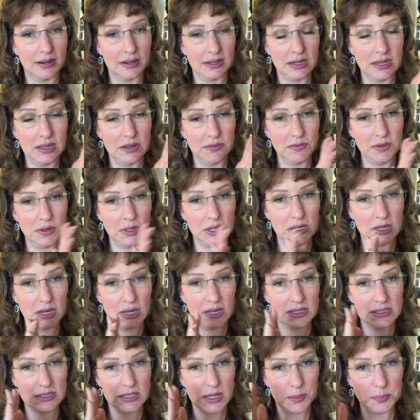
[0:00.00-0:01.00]
given
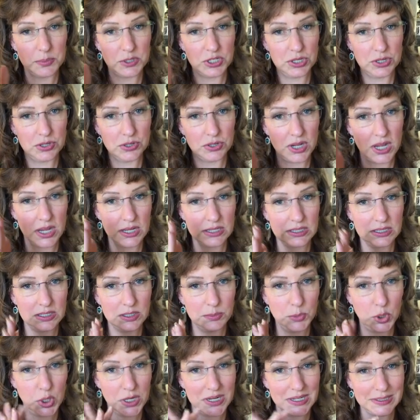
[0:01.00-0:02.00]
exceptional
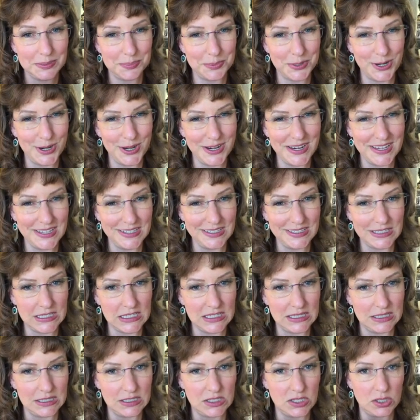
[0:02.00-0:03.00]
customer experience,
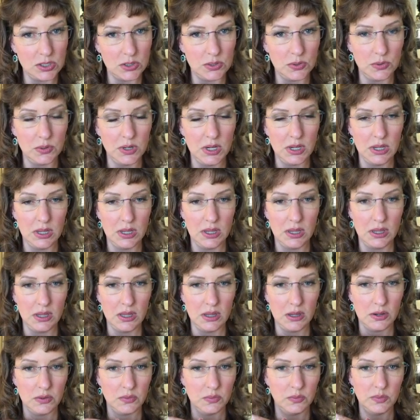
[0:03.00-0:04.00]
and so
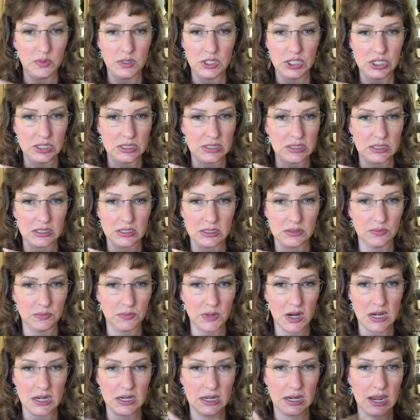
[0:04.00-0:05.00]
we just,
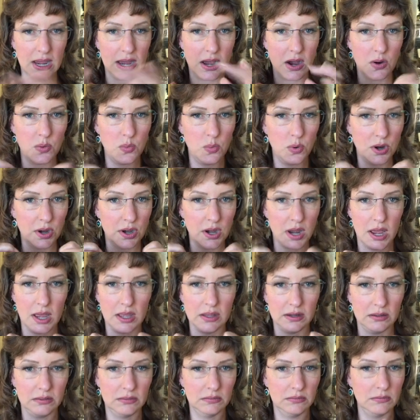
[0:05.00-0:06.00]
right now, we're
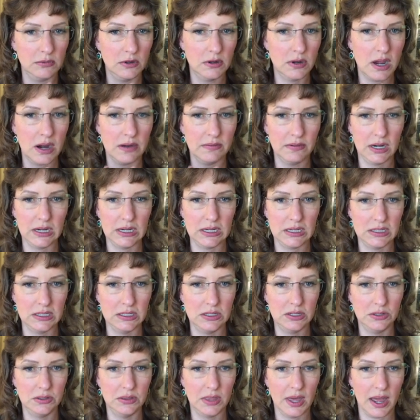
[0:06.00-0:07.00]
not ready to
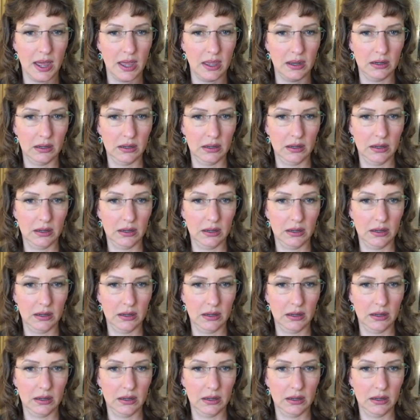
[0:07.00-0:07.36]
do that.